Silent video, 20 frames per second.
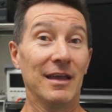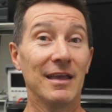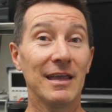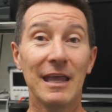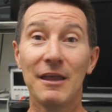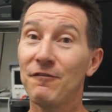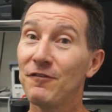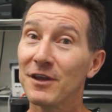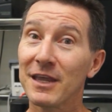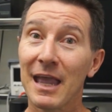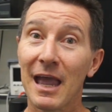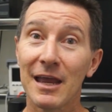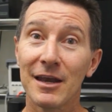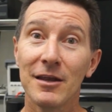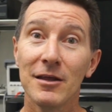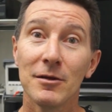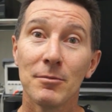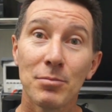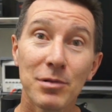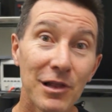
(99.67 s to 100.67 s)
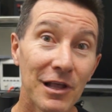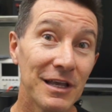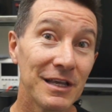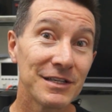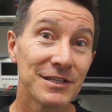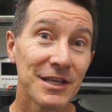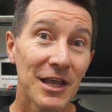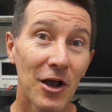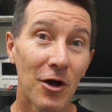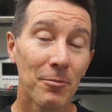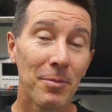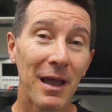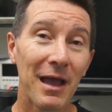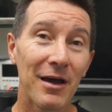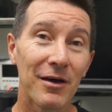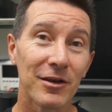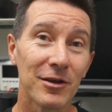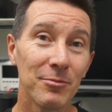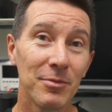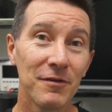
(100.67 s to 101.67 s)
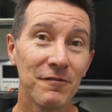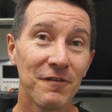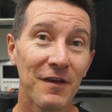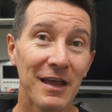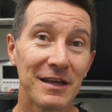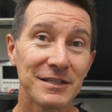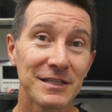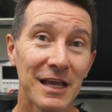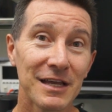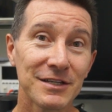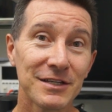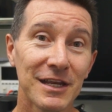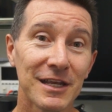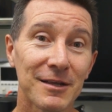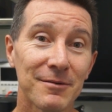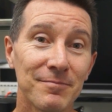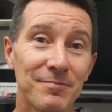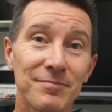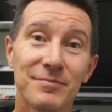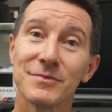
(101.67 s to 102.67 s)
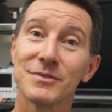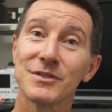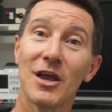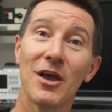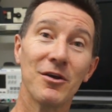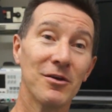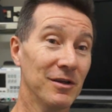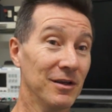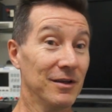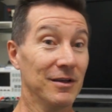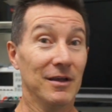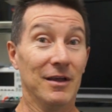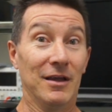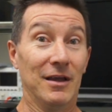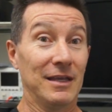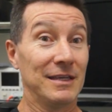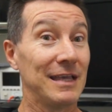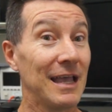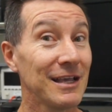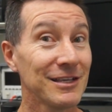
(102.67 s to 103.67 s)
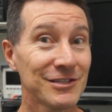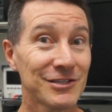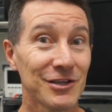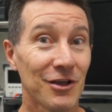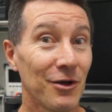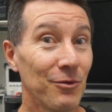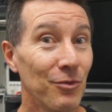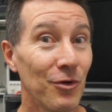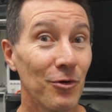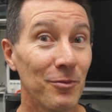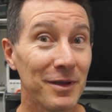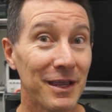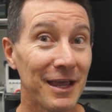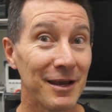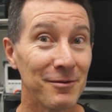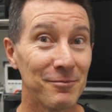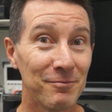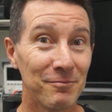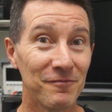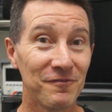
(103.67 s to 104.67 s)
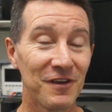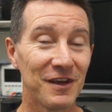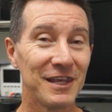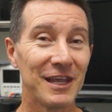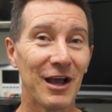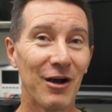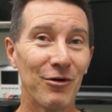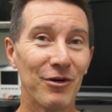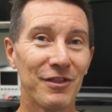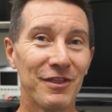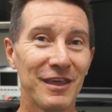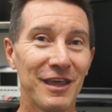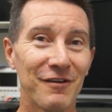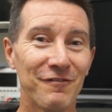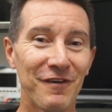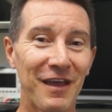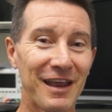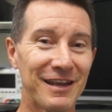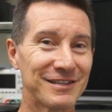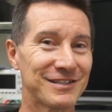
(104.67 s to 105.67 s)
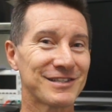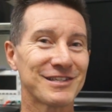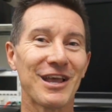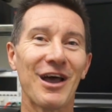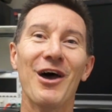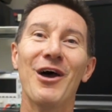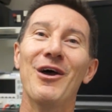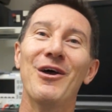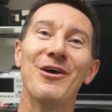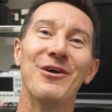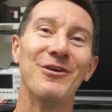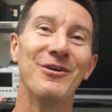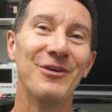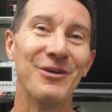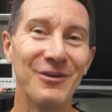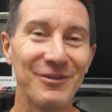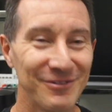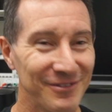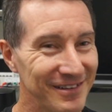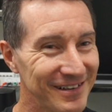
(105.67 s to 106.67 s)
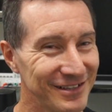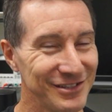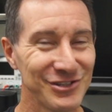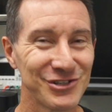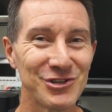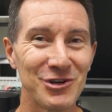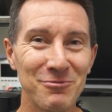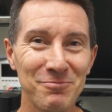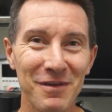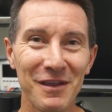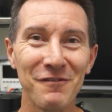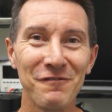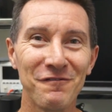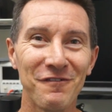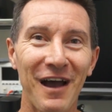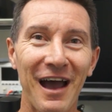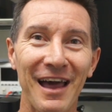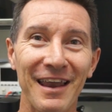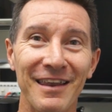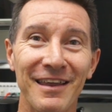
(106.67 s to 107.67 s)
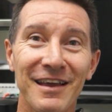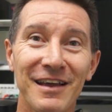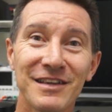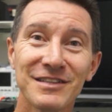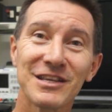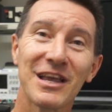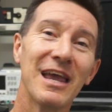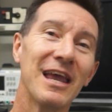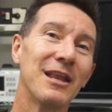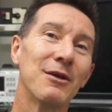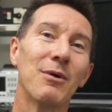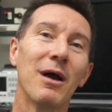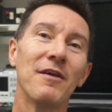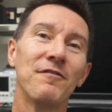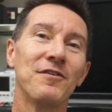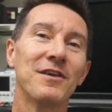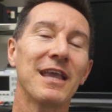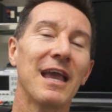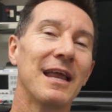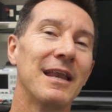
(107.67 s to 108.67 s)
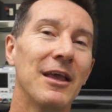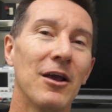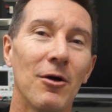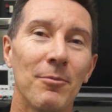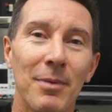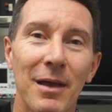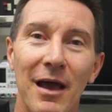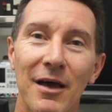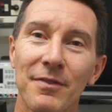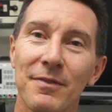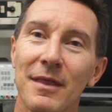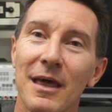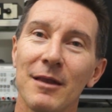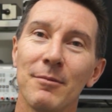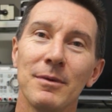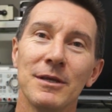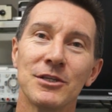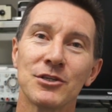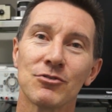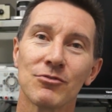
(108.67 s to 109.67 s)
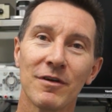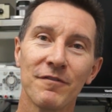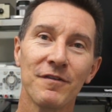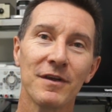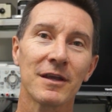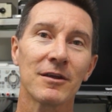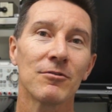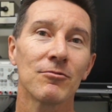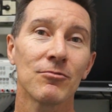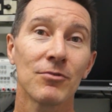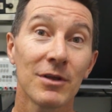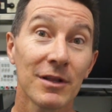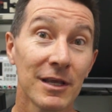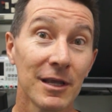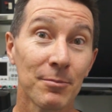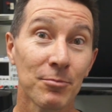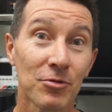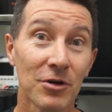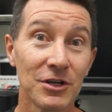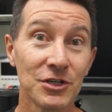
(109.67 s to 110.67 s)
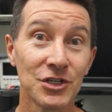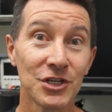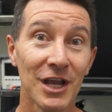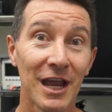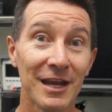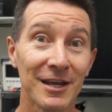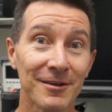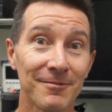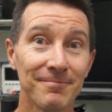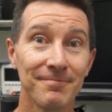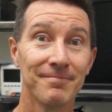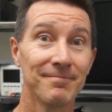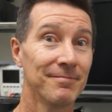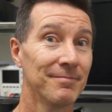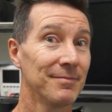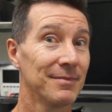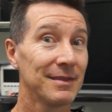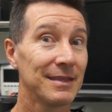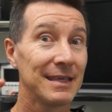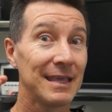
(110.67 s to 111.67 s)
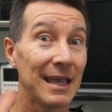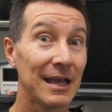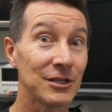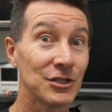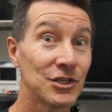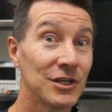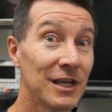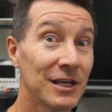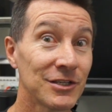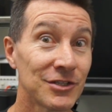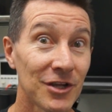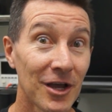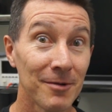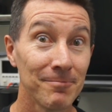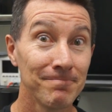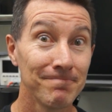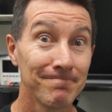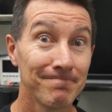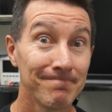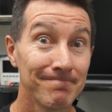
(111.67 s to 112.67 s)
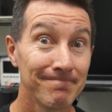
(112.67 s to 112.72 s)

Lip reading: if you can, please help out. It'd be fantastic. So yes, I will be getting video of the event, so it should be fun. So anyway, if you can help out, that'd be terrific. Really appreciate it. Catch you next time.